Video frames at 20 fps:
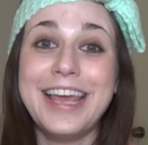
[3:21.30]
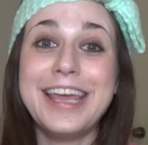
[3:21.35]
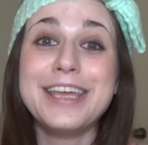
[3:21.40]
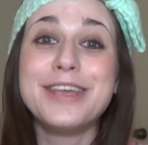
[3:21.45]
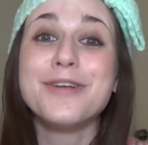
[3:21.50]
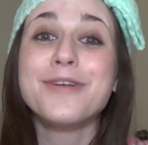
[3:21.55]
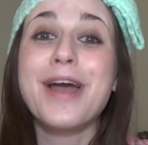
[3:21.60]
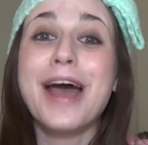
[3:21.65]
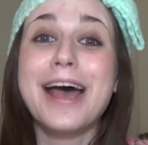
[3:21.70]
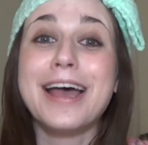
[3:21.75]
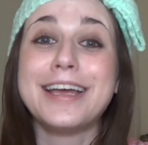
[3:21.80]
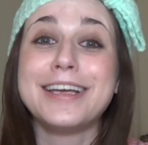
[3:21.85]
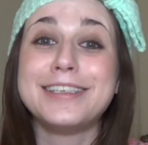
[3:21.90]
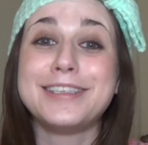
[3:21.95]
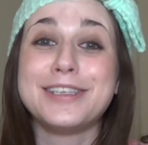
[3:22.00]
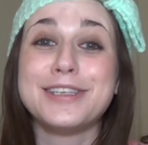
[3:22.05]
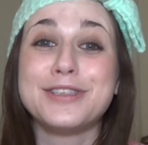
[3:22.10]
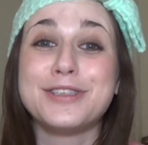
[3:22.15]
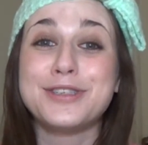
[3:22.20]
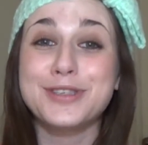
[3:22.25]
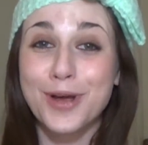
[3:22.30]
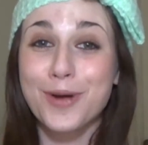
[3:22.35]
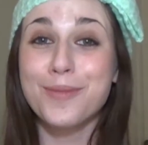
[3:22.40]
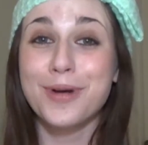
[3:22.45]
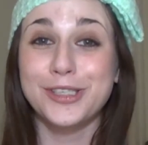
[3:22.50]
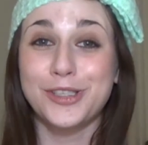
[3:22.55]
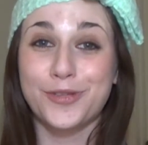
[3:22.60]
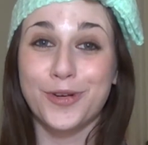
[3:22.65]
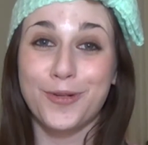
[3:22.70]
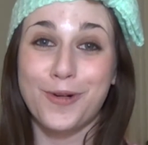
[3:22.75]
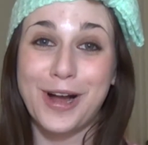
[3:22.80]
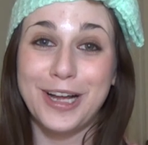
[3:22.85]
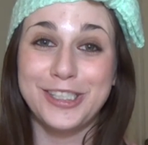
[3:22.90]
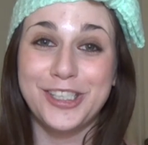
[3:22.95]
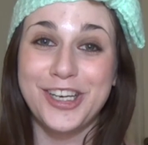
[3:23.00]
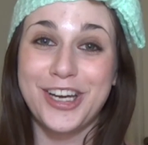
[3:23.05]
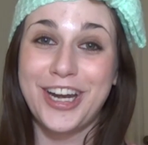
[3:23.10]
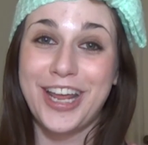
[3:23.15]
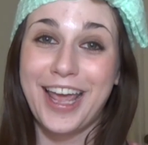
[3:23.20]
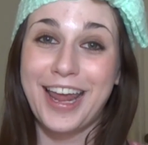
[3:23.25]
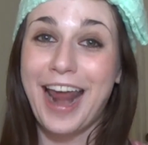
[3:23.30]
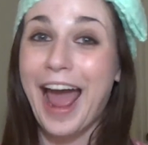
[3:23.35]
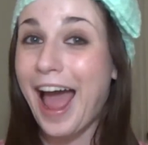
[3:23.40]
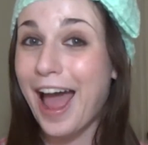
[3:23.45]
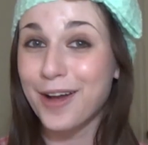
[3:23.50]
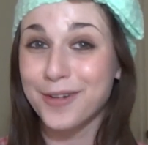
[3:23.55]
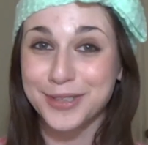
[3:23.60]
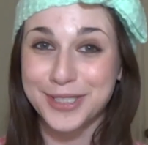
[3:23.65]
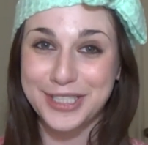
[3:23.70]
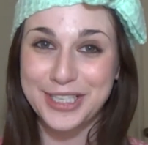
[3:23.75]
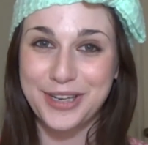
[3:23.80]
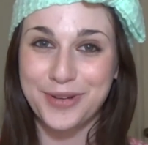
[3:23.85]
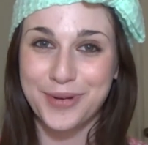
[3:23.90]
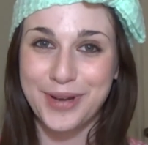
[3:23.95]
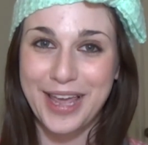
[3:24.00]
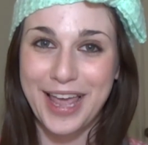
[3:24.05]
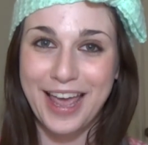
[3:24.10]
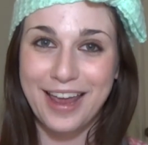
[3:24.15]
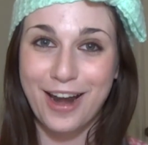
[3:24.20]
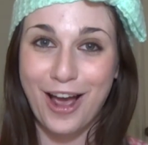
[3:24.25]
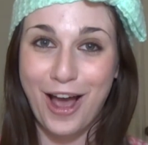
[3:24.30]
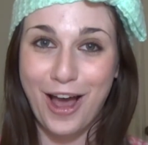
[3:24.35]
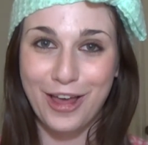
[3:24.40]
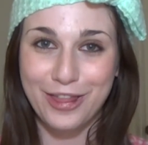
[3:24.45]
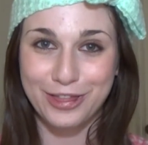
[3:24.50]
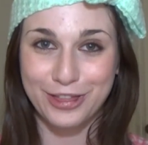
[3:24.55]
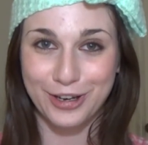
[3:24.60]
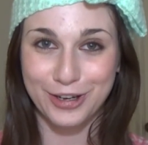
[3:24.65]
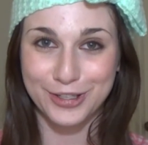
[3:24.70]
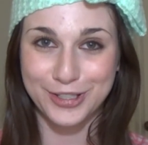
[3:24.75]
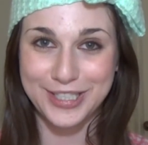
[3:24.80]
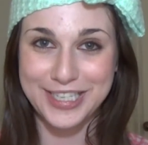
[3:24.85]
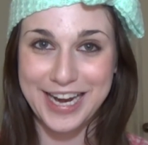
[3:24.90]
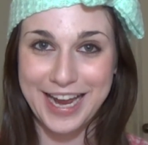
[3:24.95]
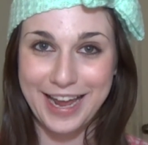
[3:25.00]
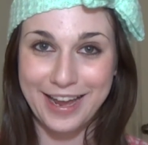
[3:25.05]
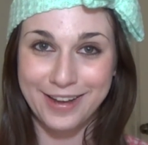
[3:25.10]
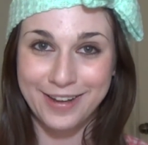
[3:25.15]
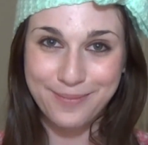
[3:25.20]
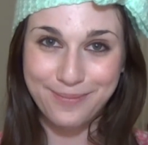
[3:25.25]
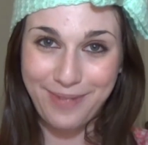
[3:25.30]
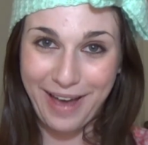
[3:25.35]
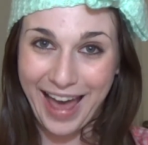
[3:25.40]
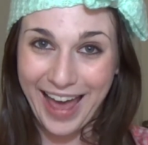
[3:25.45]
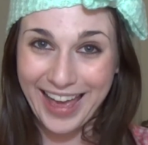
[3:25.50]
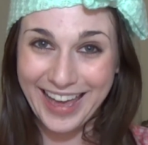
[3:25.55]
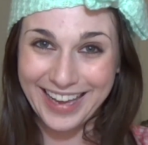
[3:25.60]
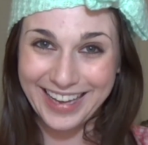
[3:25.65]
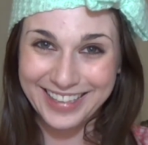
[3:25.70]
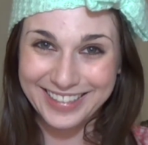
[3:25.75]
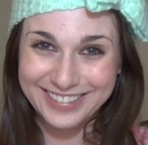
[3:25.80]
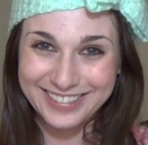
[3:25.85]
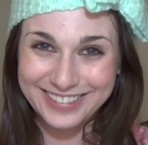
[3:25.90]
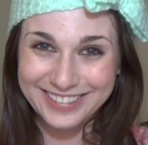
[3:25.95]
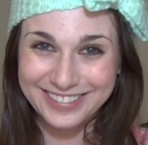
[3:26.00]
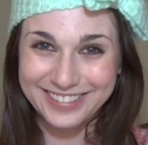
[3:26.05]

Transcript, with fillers: Thank you guys so much for watching, and I will see you again on Thursday. Bye.